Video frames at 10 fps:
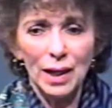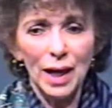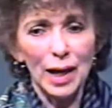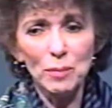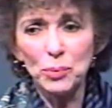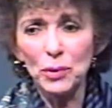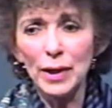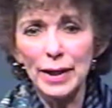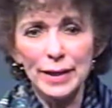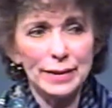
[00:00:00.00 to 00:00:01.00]
I
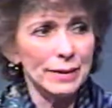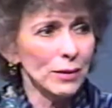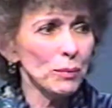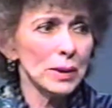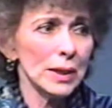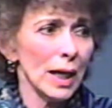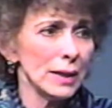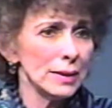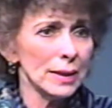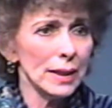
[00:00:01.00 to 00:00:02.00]
prayed and look what God did.